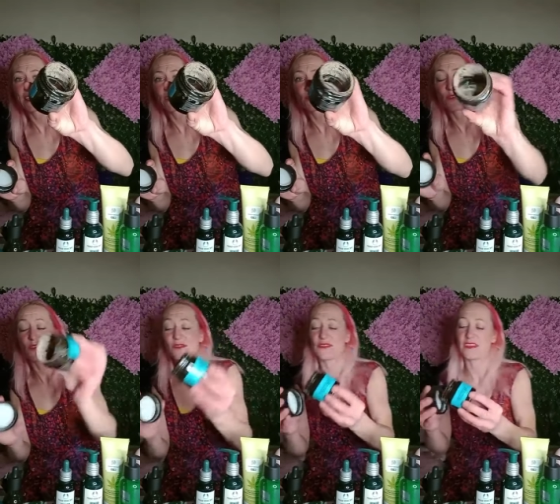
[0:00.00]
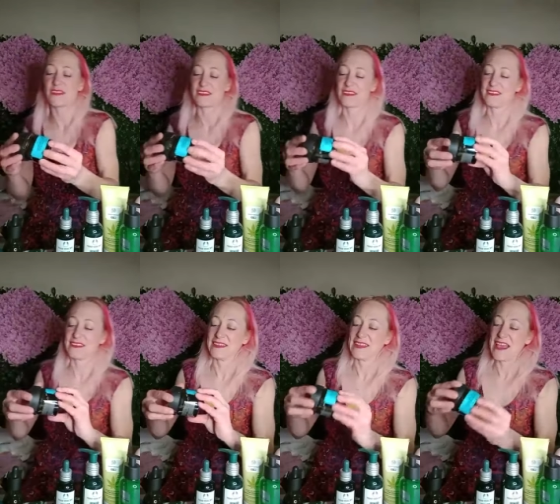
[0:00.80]
need to get some more of that.
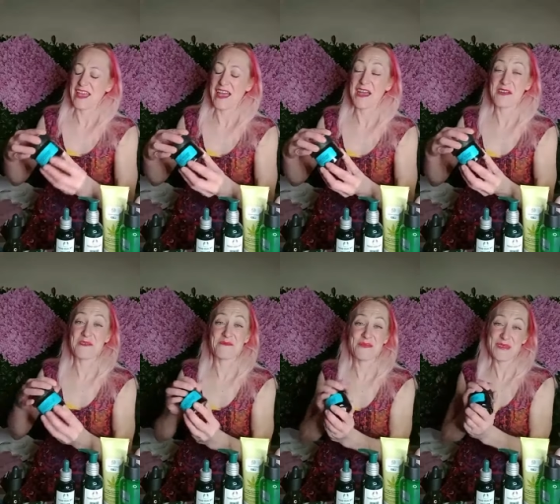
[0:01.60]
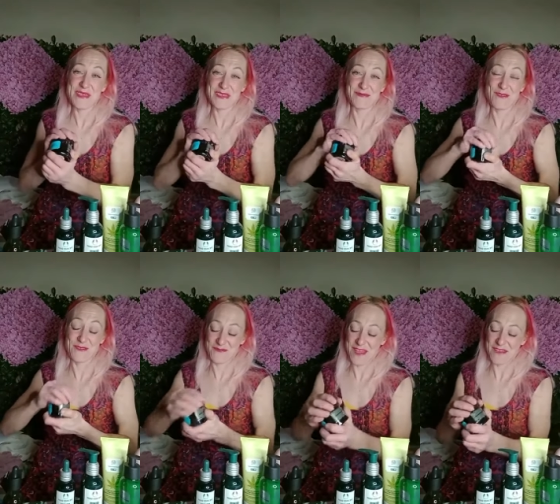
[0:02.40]
But
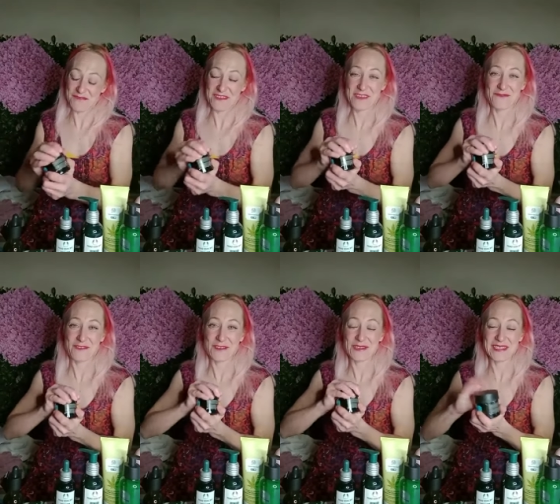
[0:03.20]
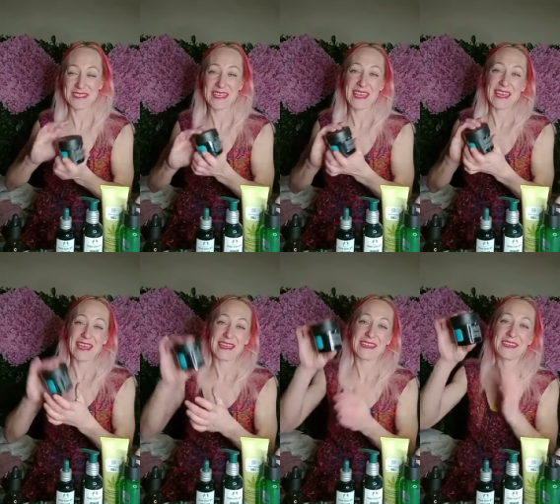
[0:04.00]
that's one of our favourites.
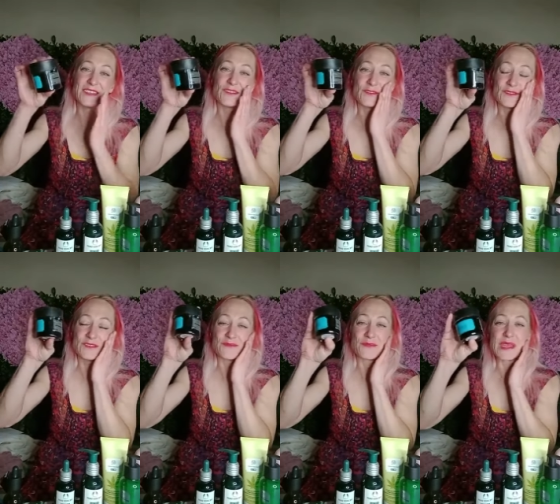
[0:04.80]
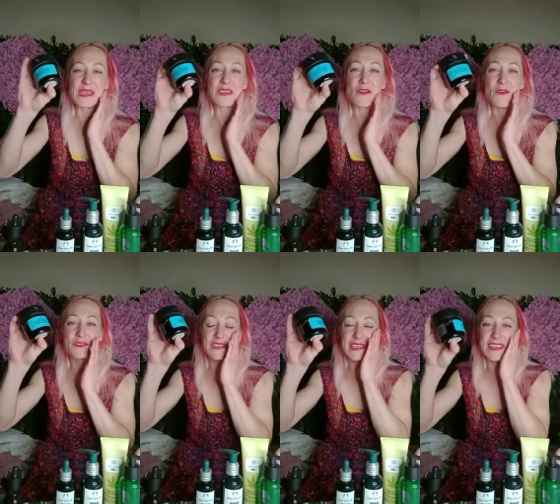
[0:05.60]
It does make
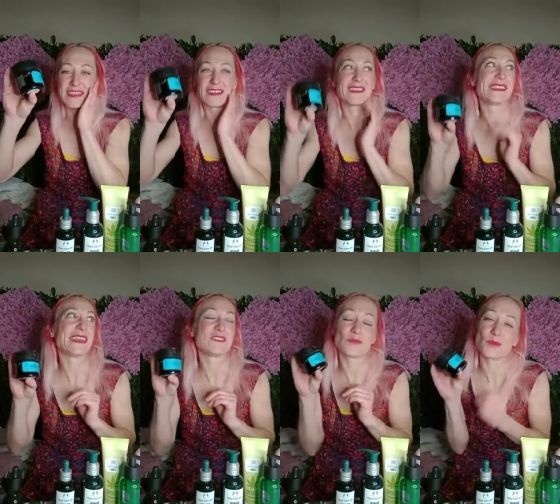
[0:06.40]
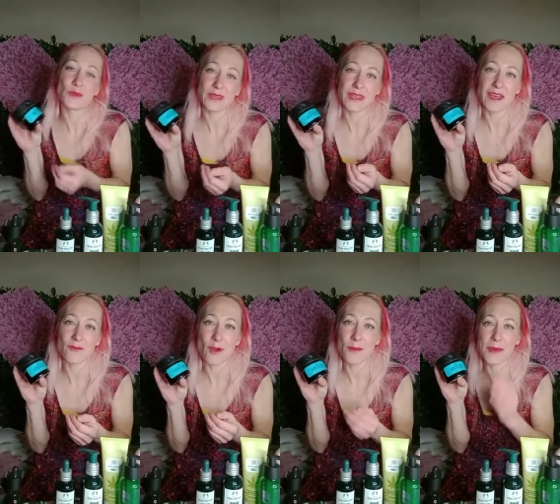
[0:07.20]
your skin, you end up looking
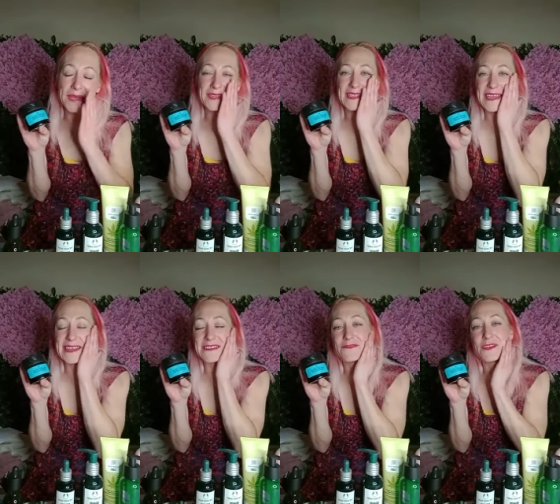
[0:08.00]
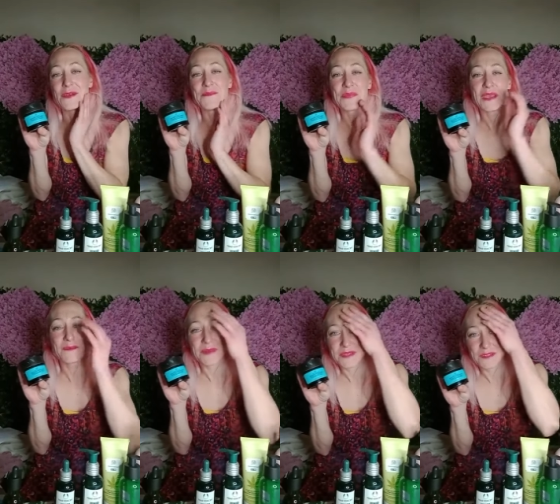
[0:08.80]
like Rockman in the end of it,
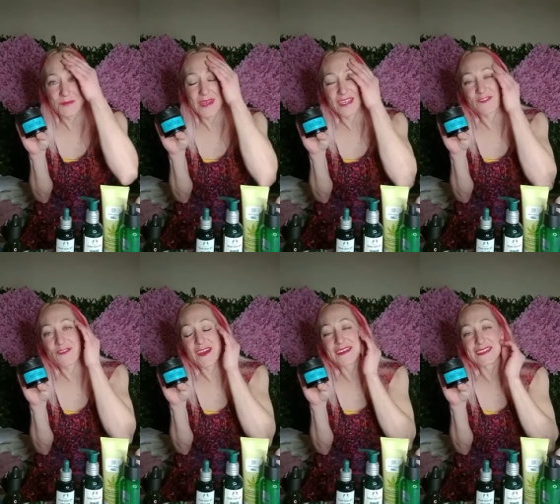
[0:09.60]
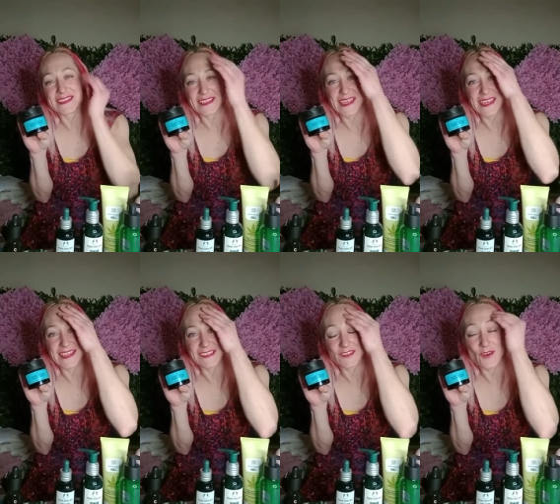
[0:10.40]
because when it dries,
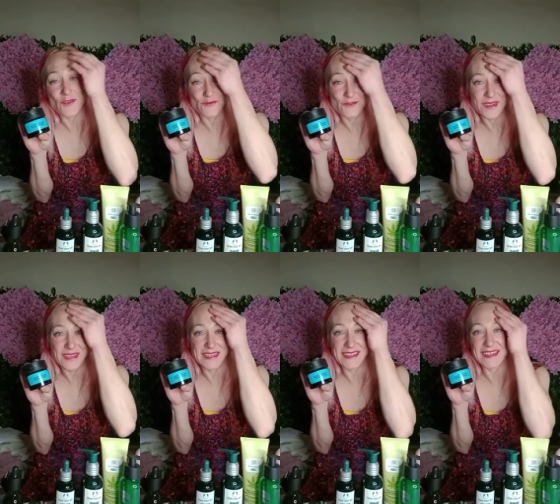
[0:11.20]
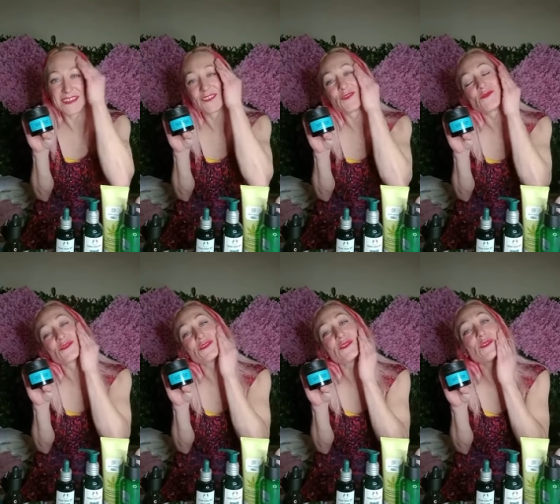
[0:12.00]
it sort of really
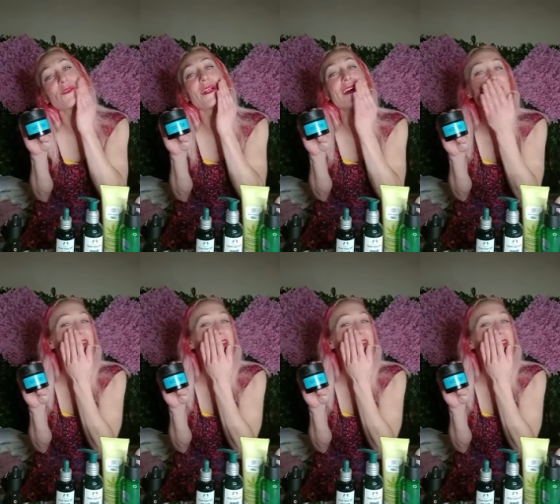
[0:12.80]
does look